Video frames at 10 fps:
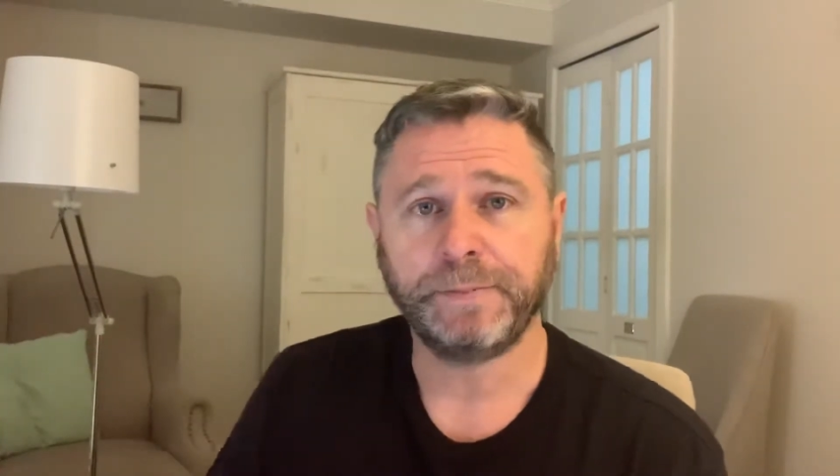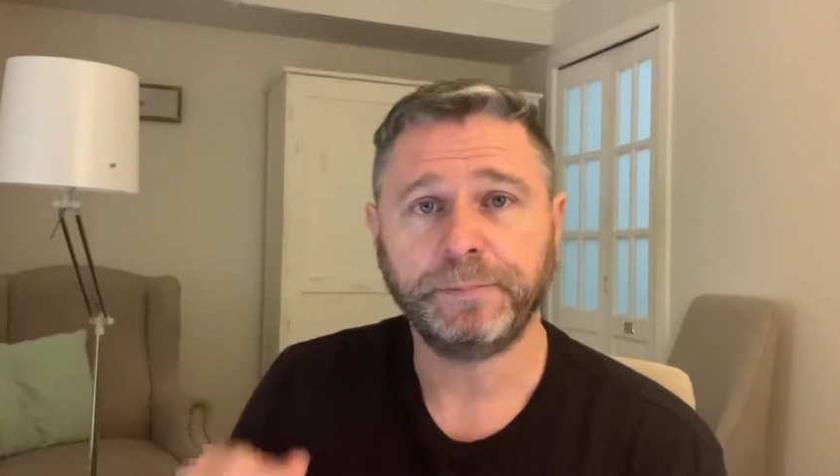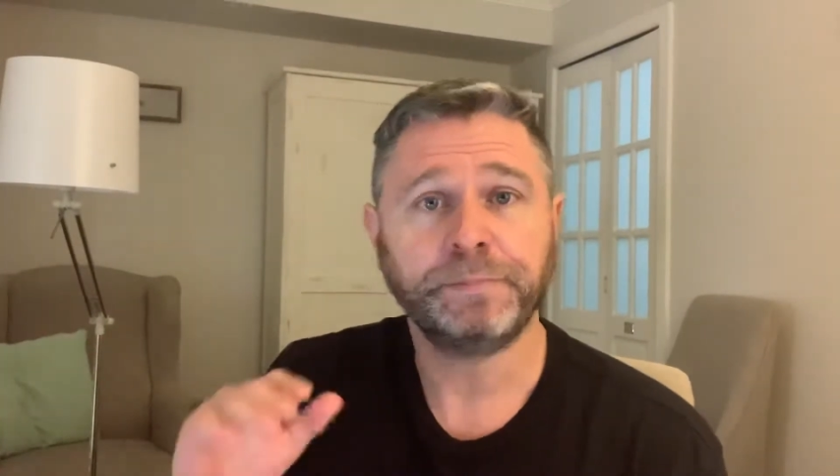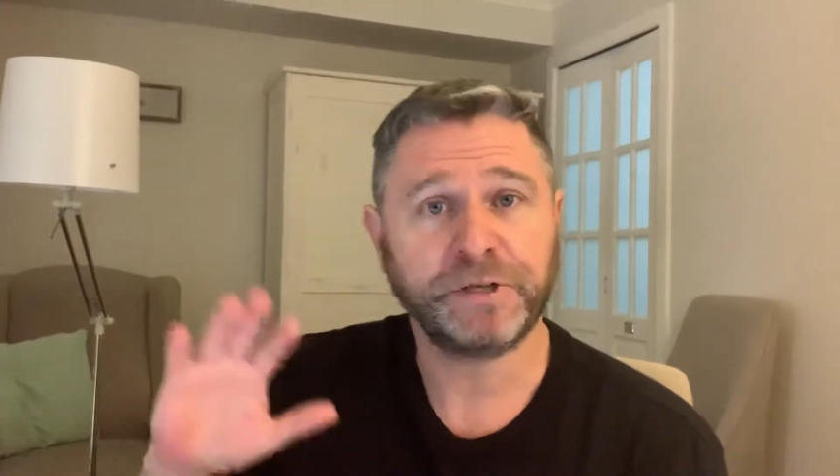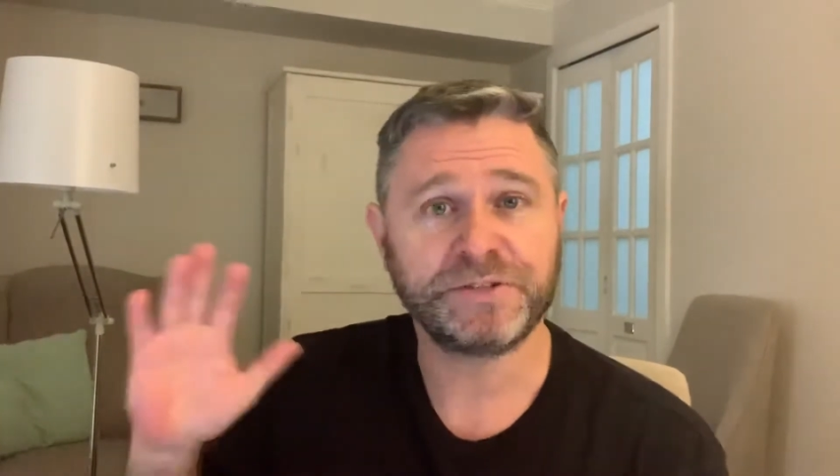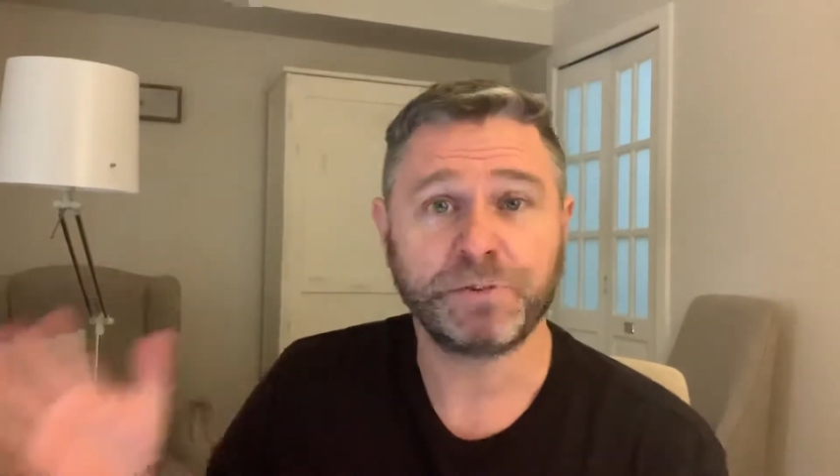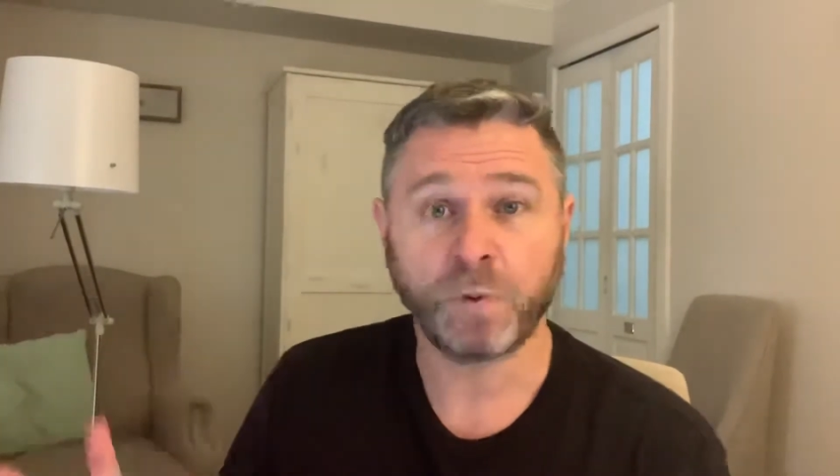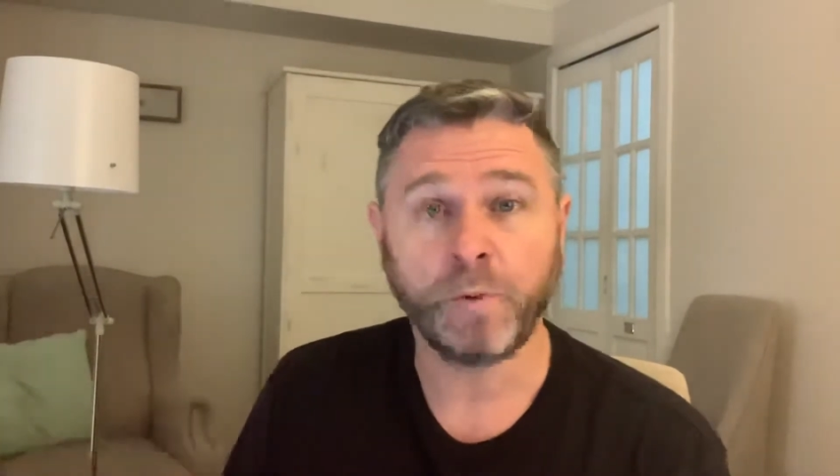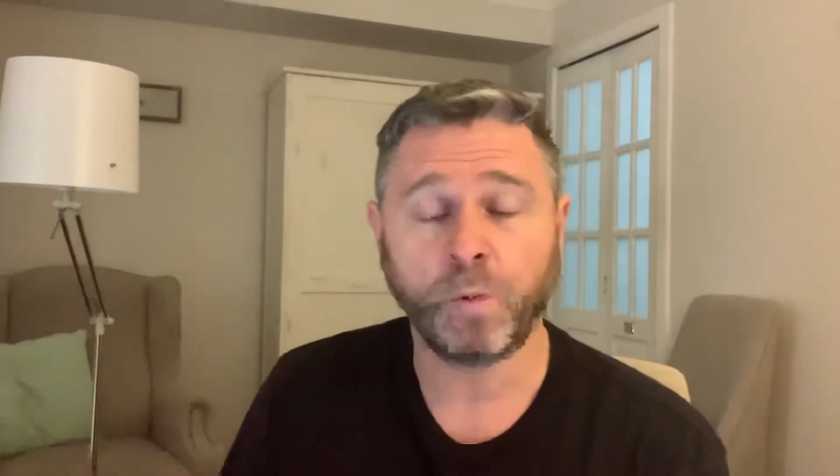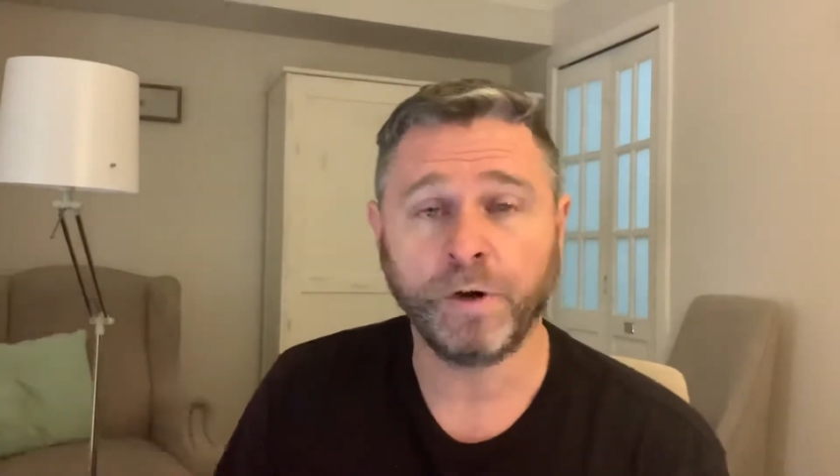because it
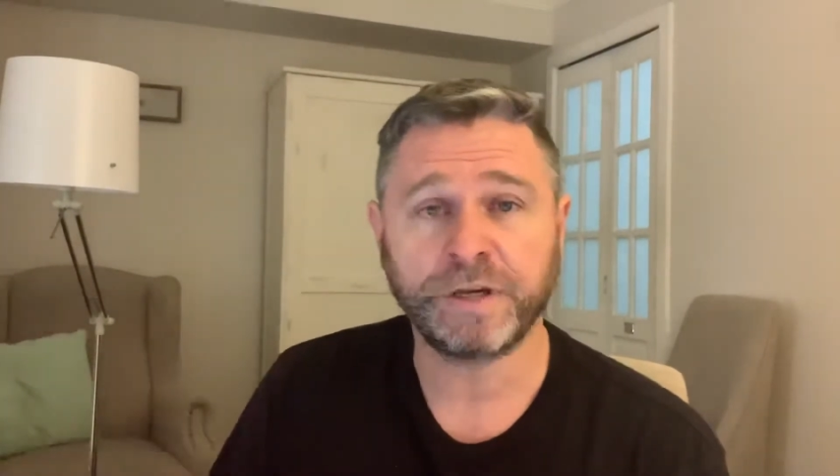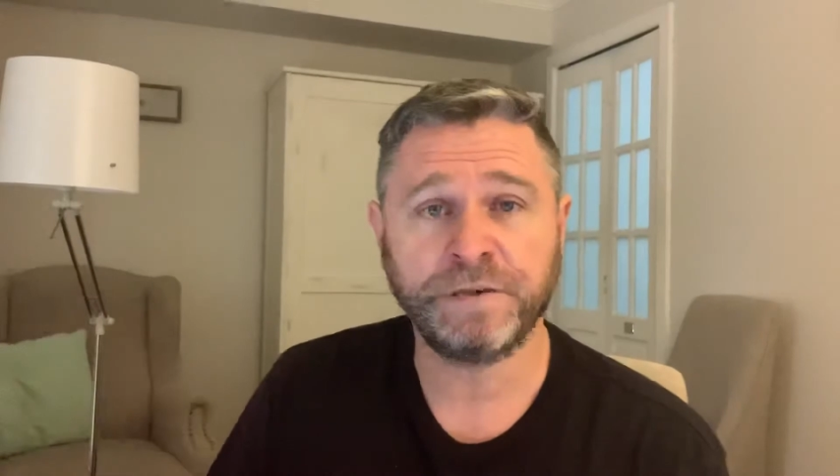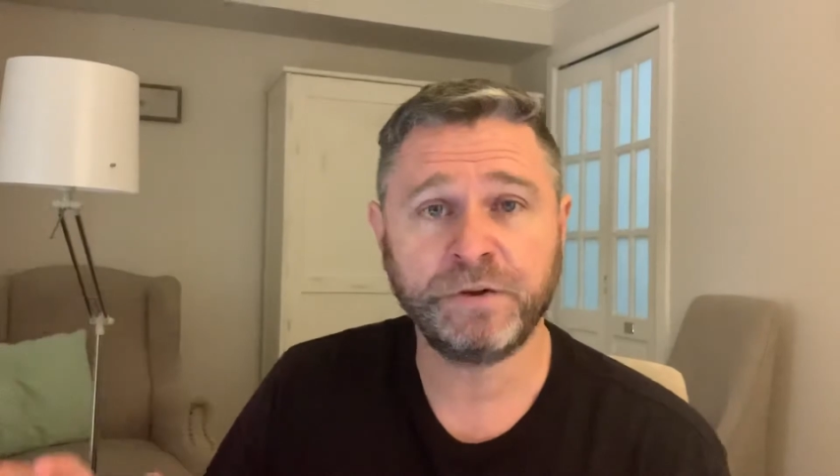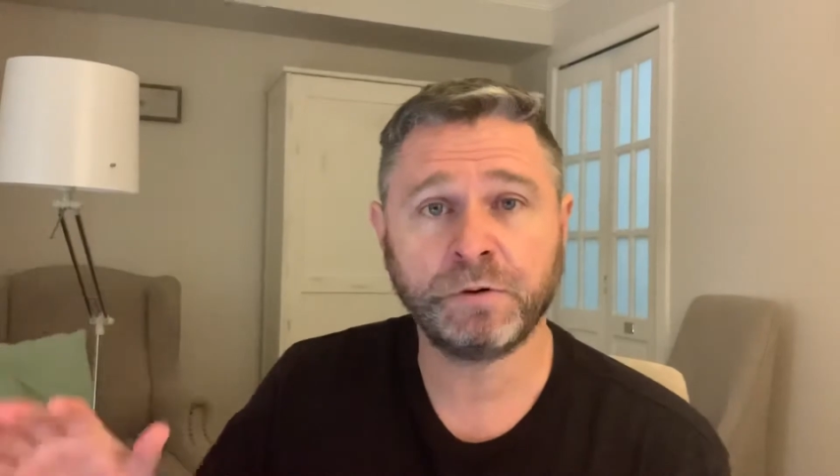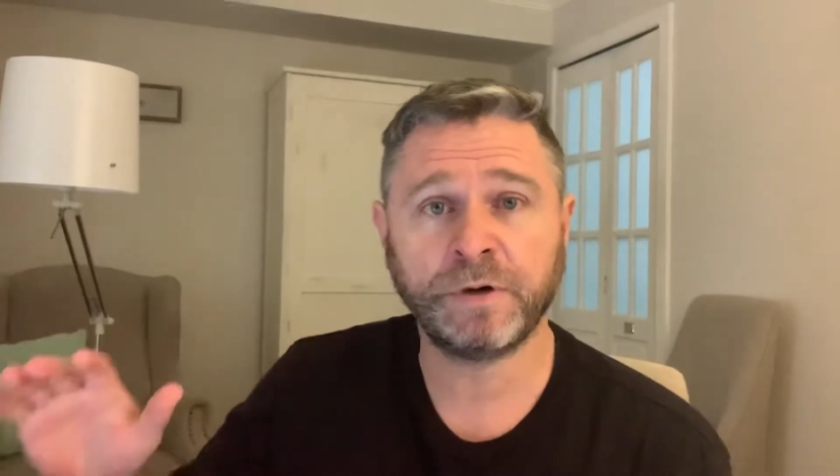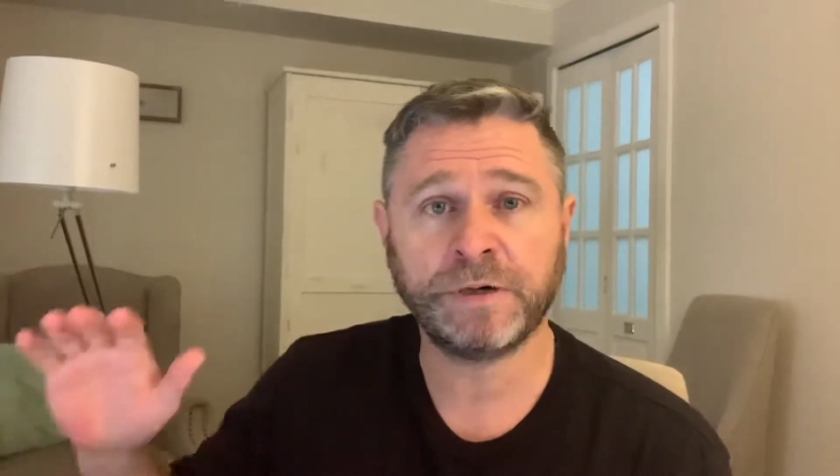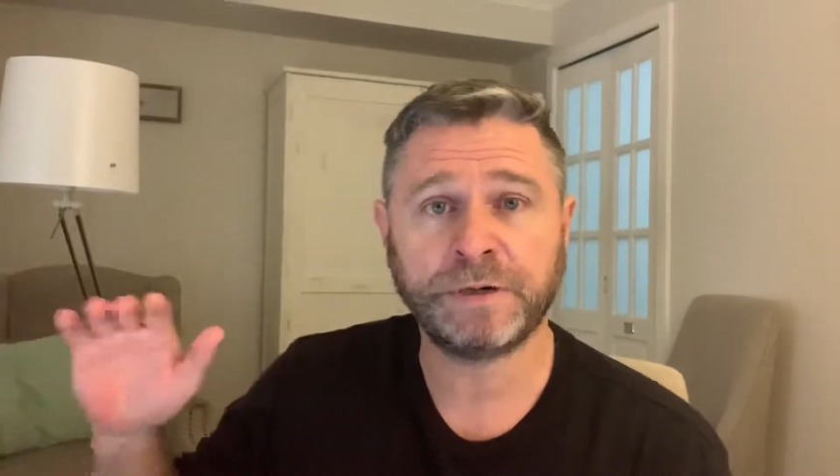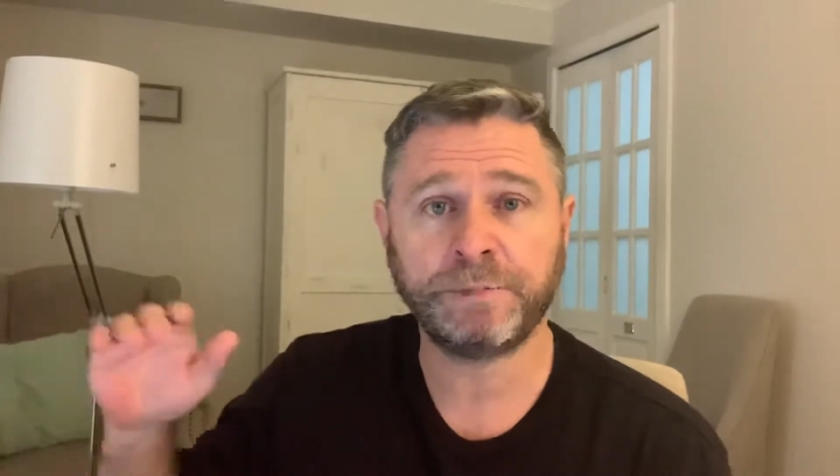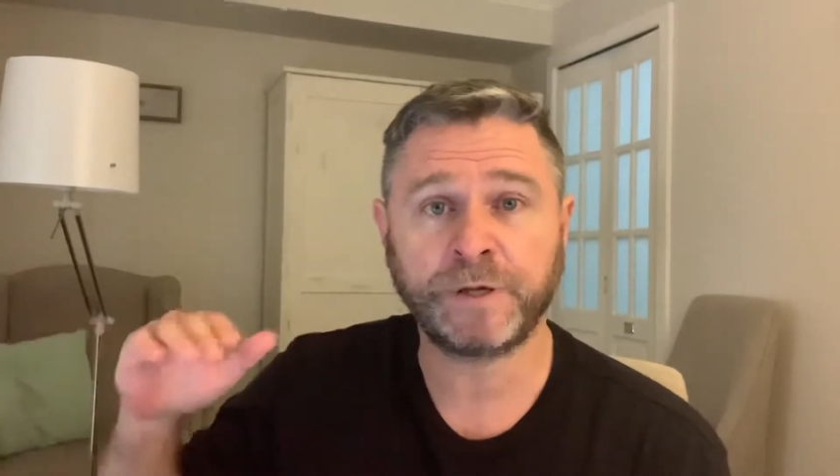won't work. If you